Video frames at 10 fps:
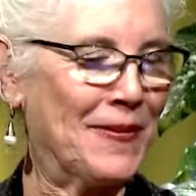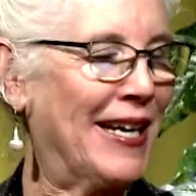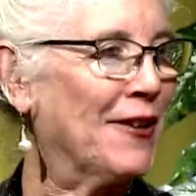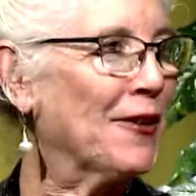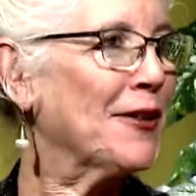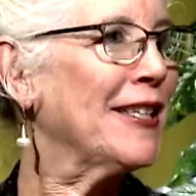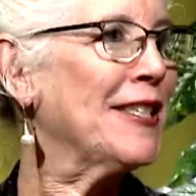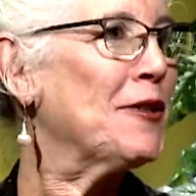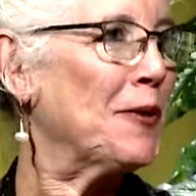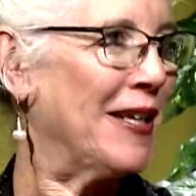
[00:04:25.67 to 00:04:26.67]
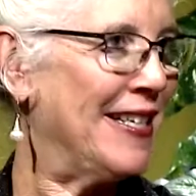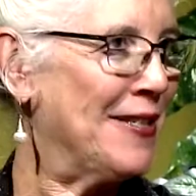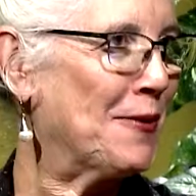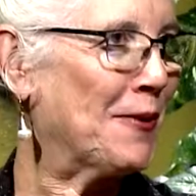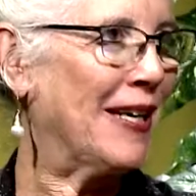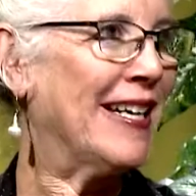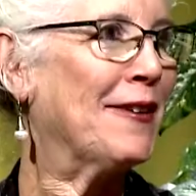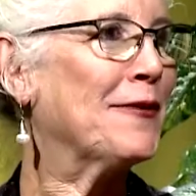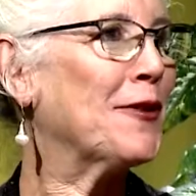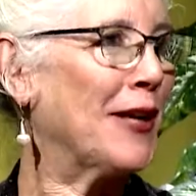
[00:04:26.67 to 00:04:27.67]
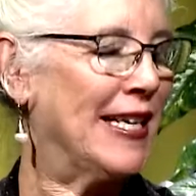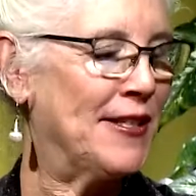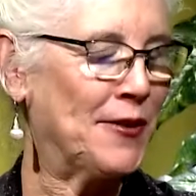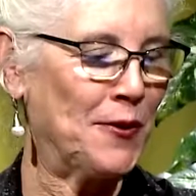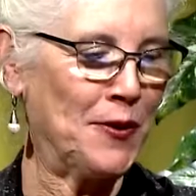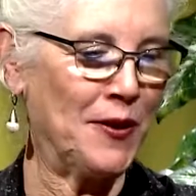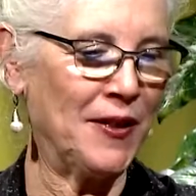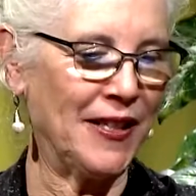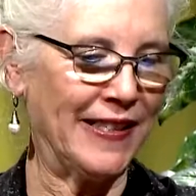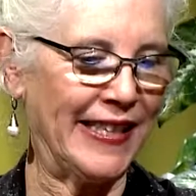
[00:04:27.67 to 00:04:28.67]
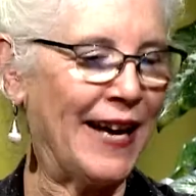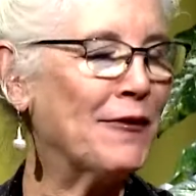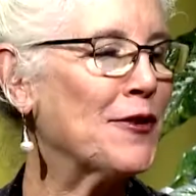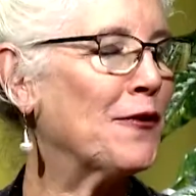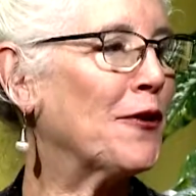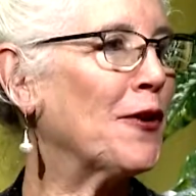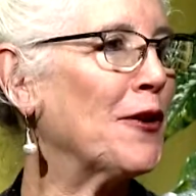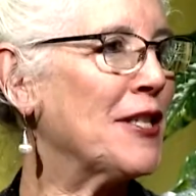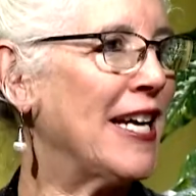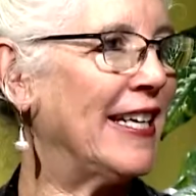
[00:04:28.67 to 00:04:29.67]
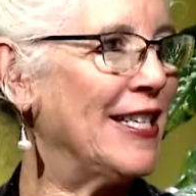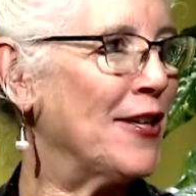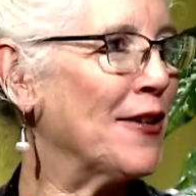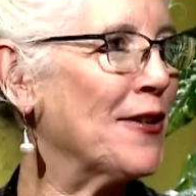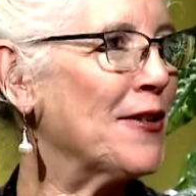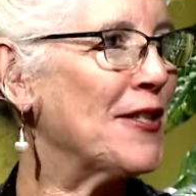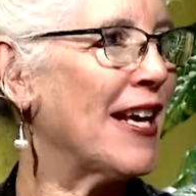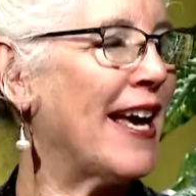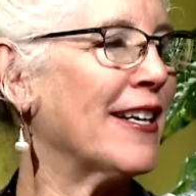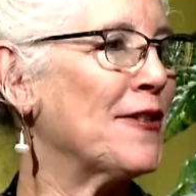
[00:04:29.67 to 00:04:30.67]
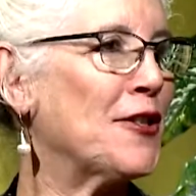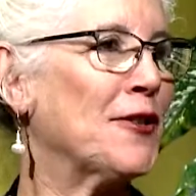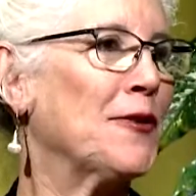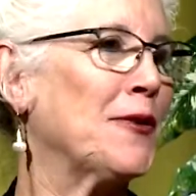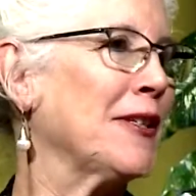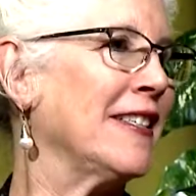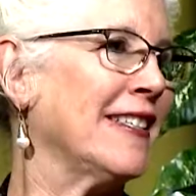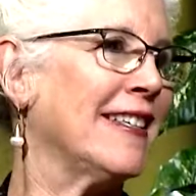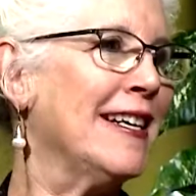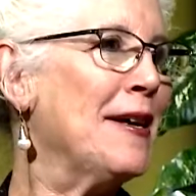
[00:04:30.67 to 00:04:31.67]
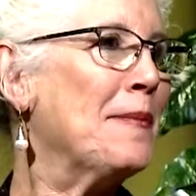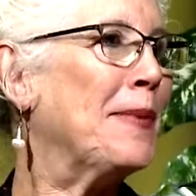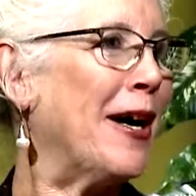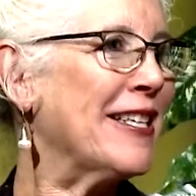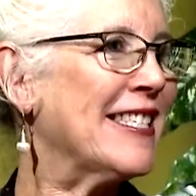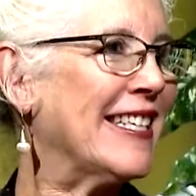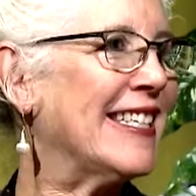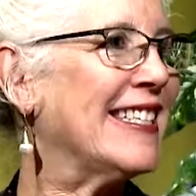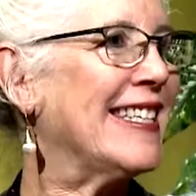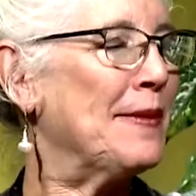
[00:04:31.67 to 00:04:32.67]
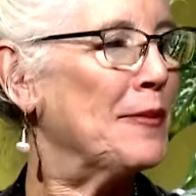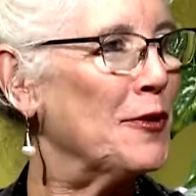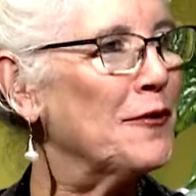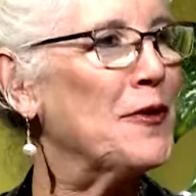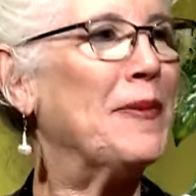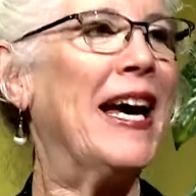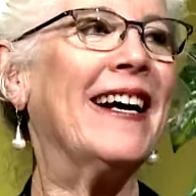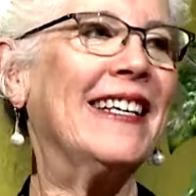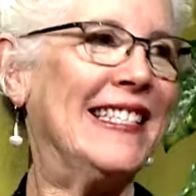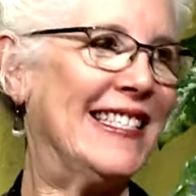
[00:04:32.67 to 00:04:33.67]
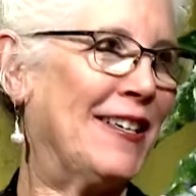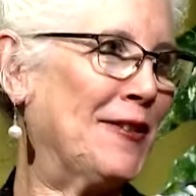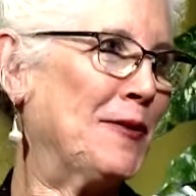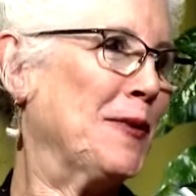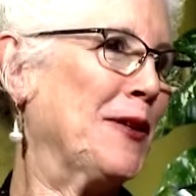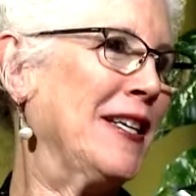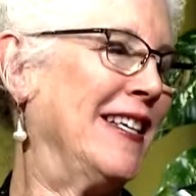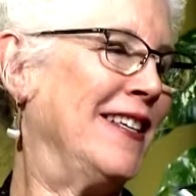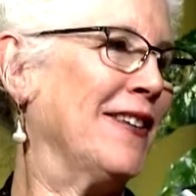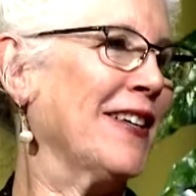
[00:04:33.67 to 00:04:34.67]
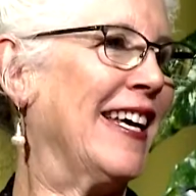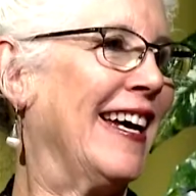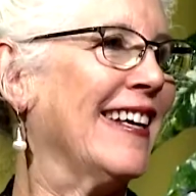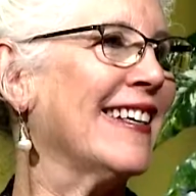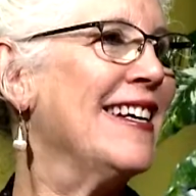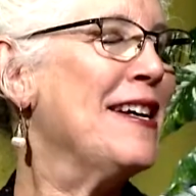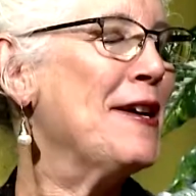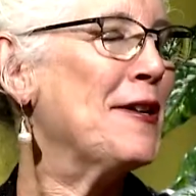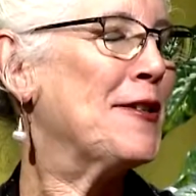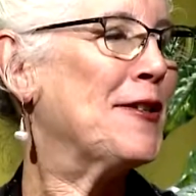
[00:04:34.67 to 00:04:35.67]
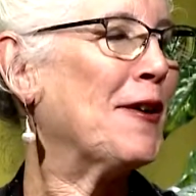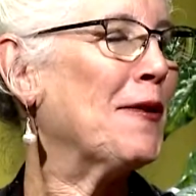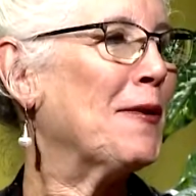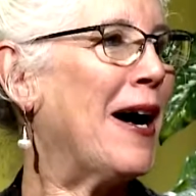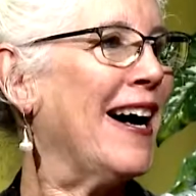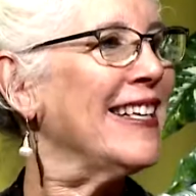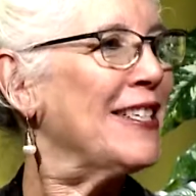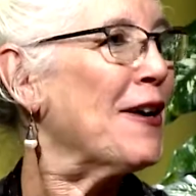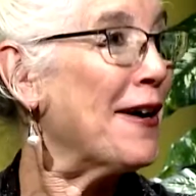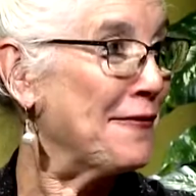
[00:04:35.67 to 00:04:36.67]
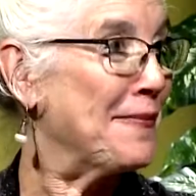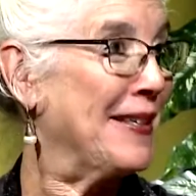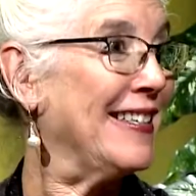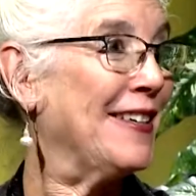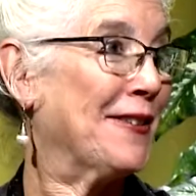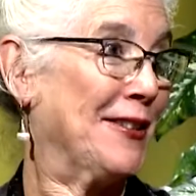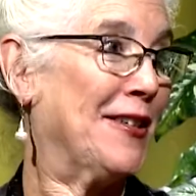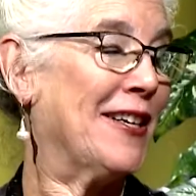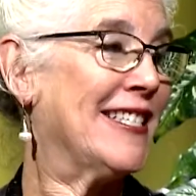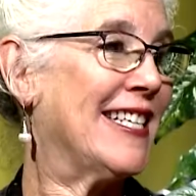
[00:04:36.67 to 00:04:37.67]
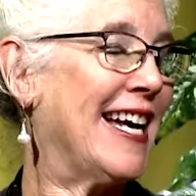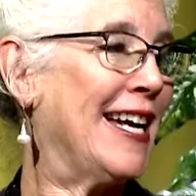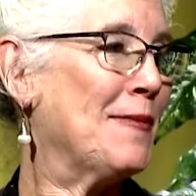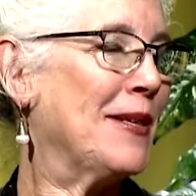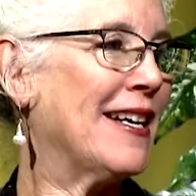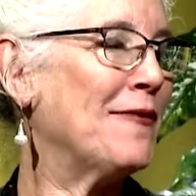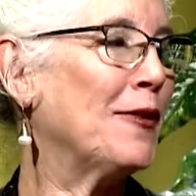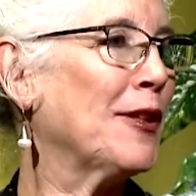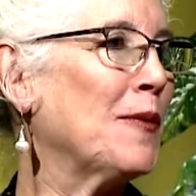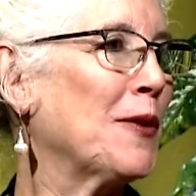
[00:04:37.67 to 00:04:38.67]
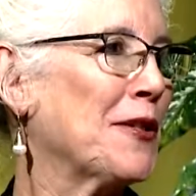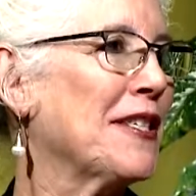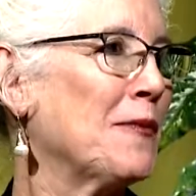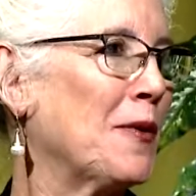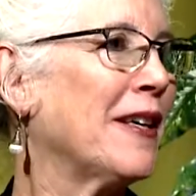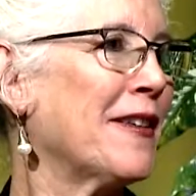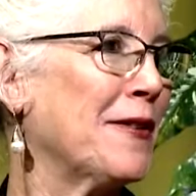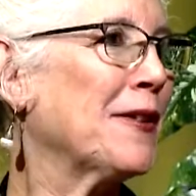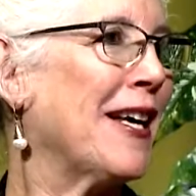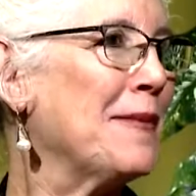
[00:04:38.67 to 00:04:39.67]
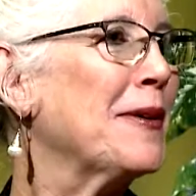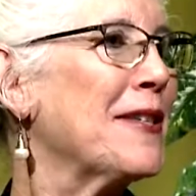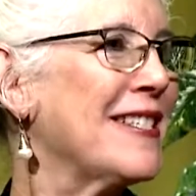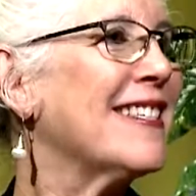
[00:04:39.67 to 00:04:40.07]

in my early 20s, right oh. out of oh. grad school, left for 10 years, had our children in Boston, and then moved back and started working here again. So on and off, been here a long time, and I've only worked in one other library